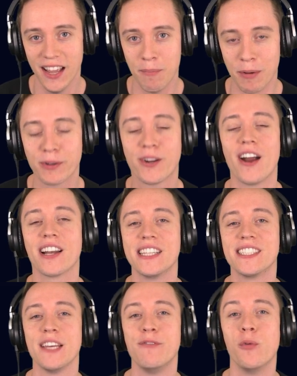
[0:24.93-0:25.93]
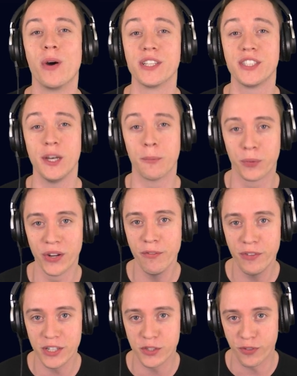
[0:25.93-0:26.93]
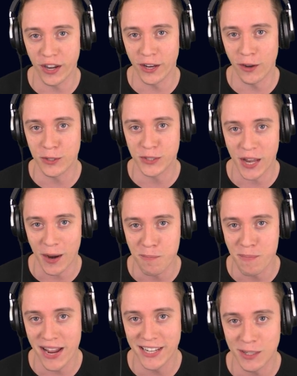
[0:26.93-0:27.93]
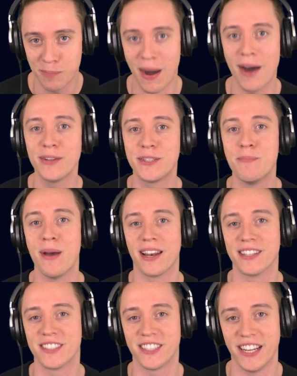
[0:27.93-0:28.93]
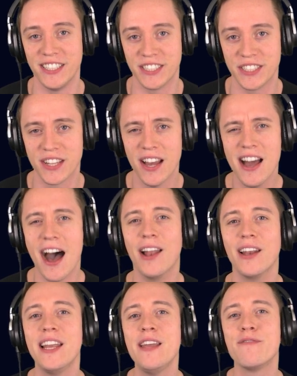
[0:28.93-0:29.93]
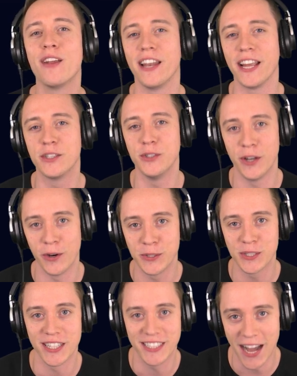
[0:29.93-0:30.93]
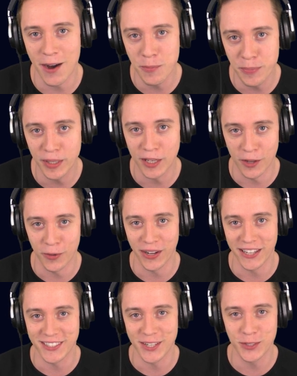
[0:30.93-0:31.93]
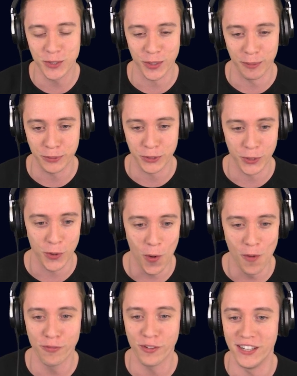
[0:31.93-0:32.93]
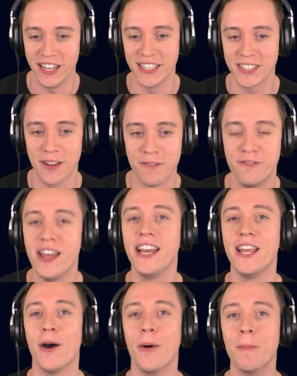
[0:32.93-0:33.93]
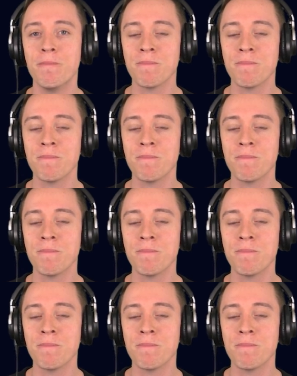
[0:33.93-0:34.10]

But regardless, if you want to see the previous videos that I made about the balance changes, I'll leave a link to those down below in the description of this video.